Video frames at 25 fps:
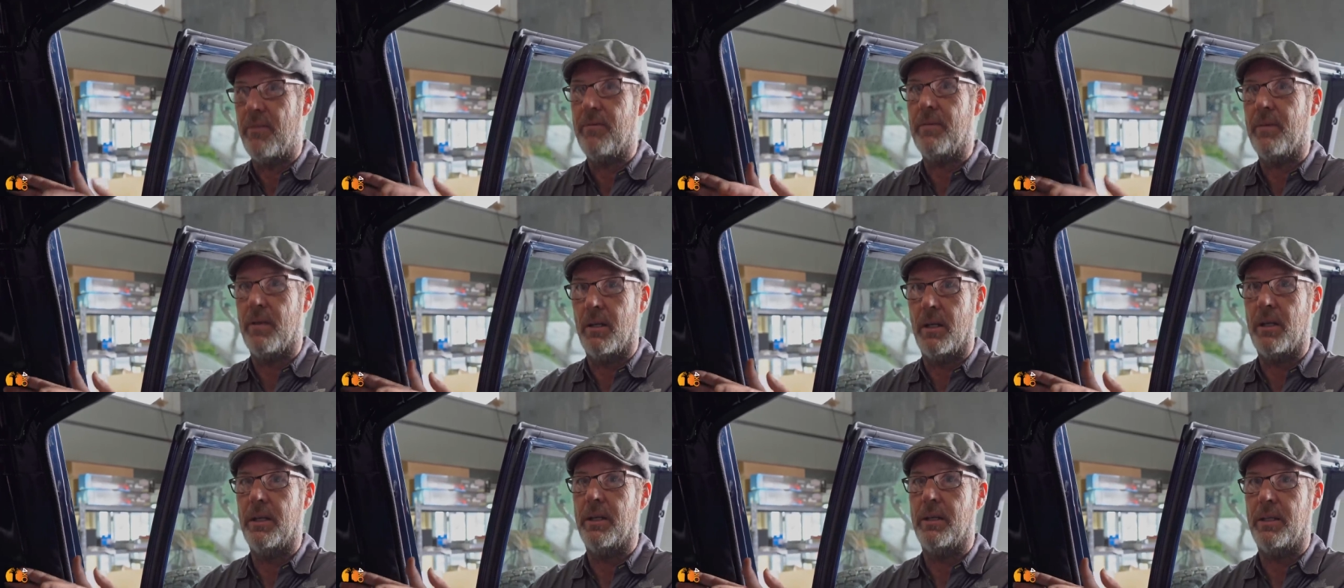
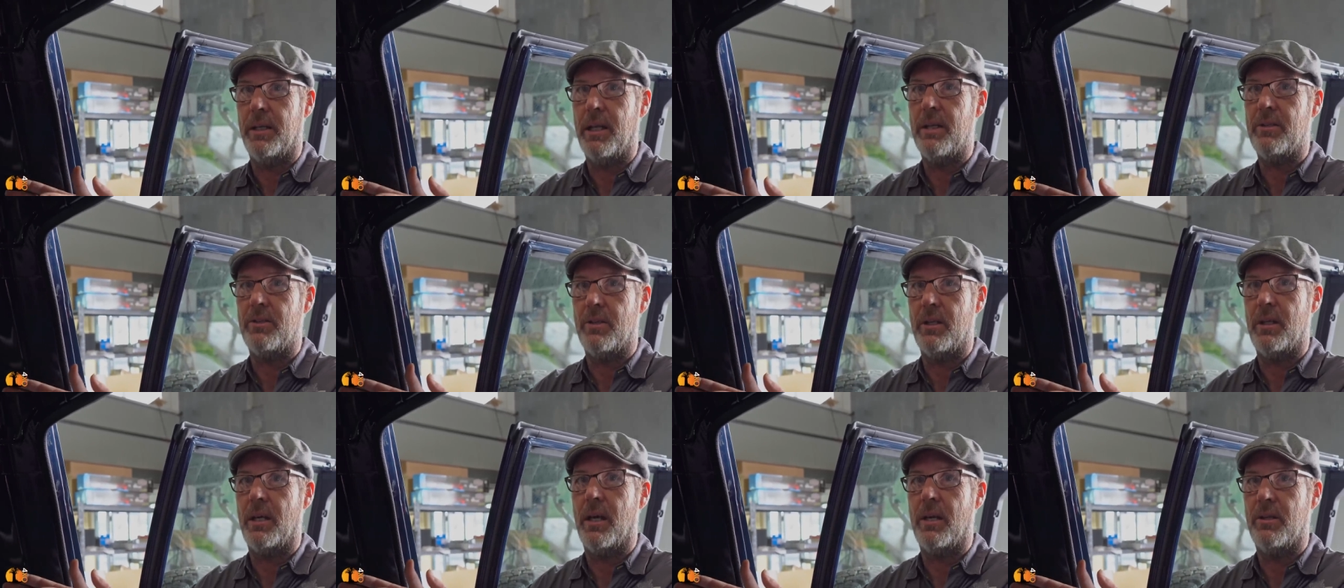definitely a
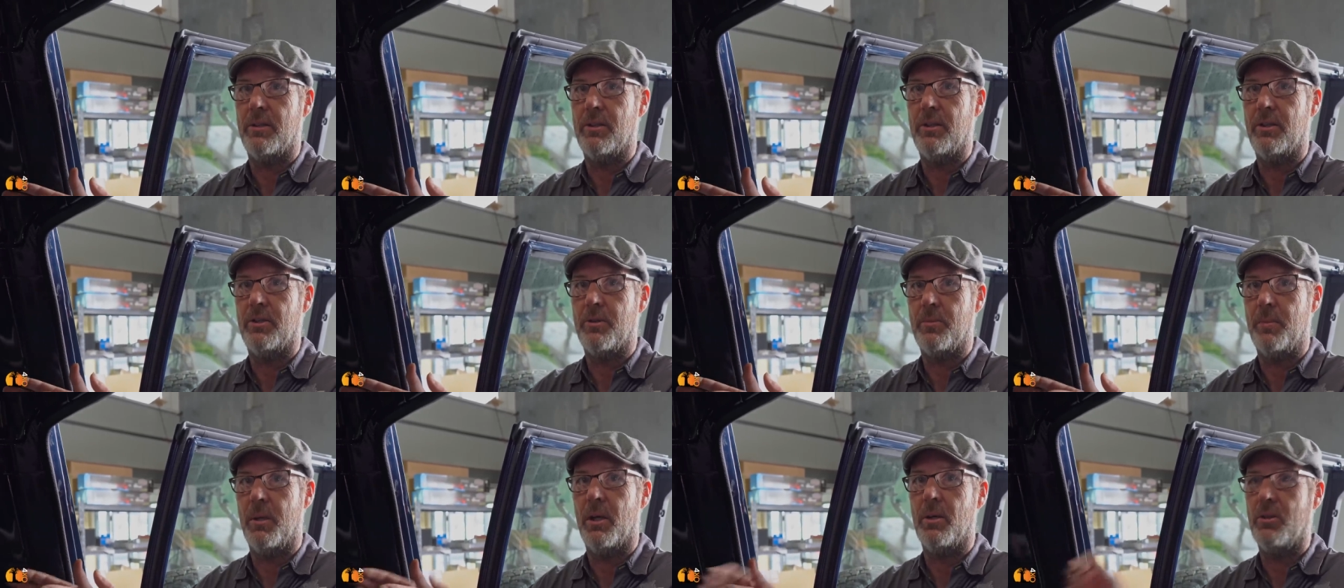
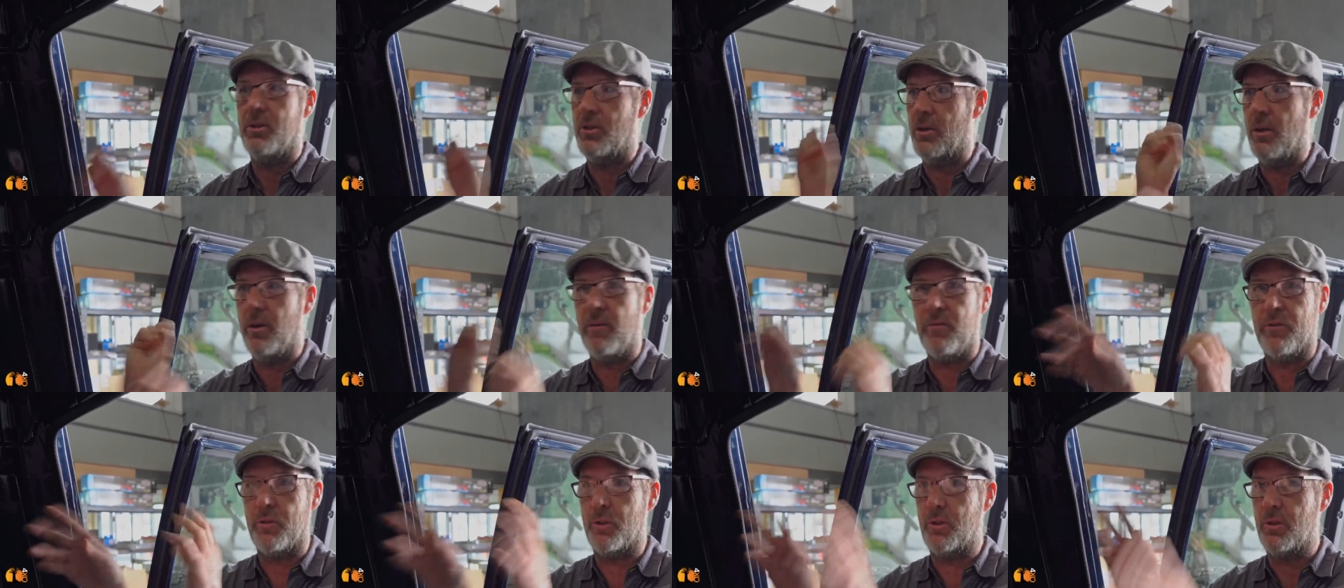designated spot. Yes. It's
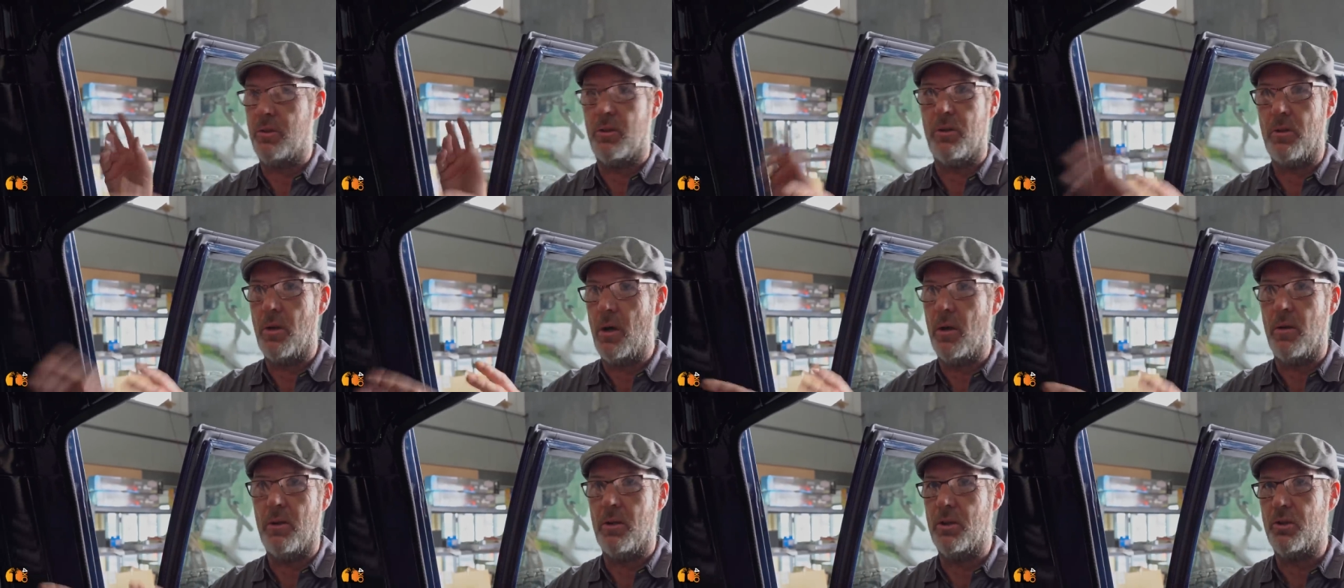not a,
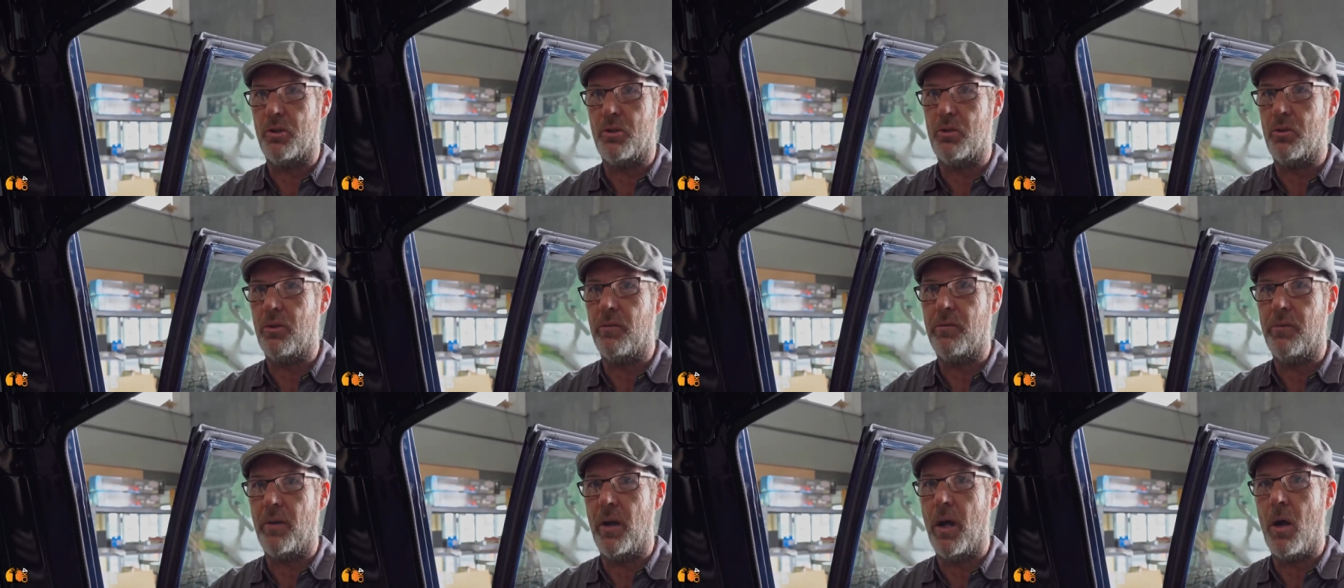not a
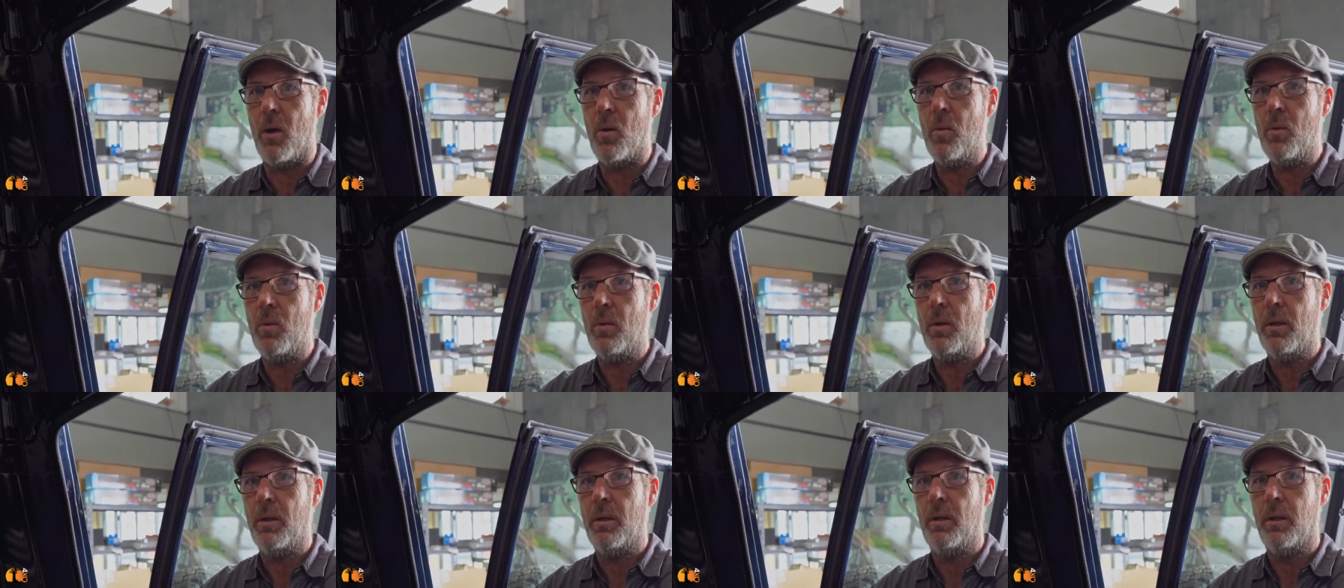stuffy hole.
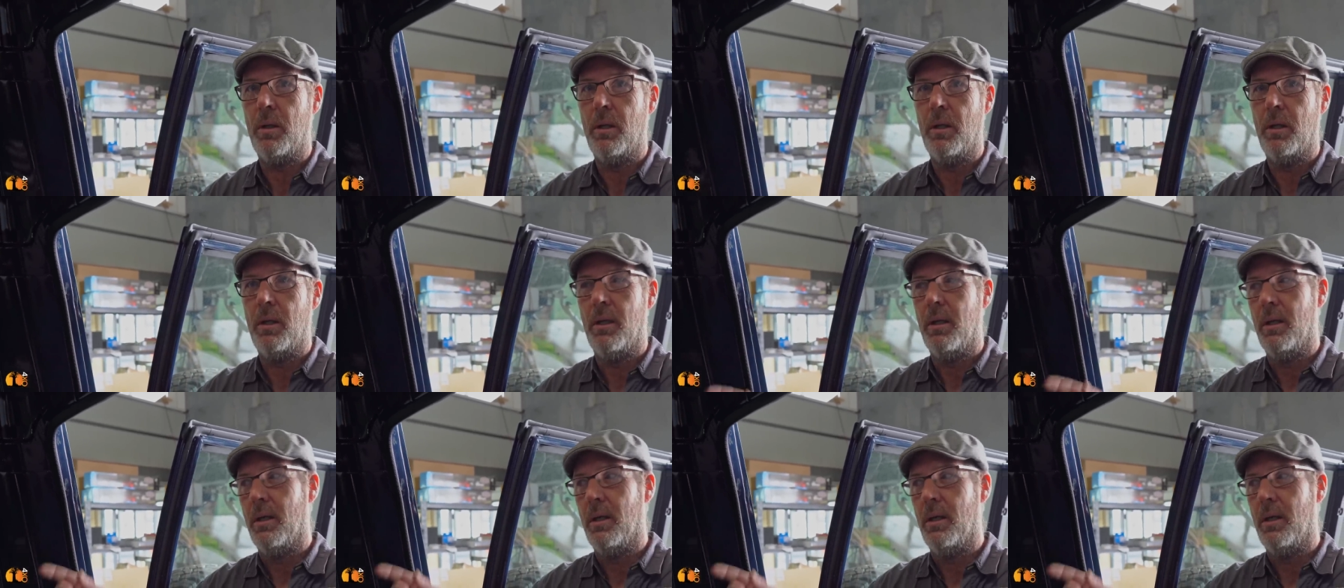Yes.